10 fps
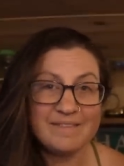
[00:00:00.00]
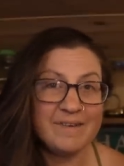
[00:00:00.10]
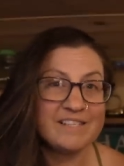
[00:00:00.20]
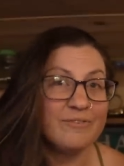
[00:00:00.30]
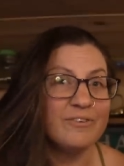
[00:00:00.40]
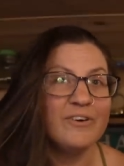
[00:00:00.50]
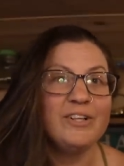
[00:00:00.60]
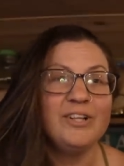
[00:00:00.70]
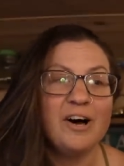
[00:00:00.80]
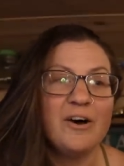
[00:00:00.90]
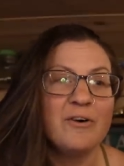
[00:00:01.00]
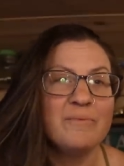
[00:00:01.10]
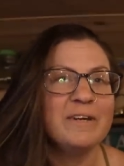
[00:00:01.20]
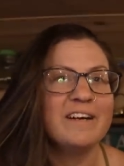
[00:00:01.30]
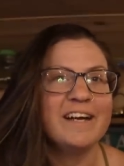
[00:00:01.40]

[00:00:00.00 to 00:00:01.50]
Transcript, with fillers: It makes it feel a lot homier.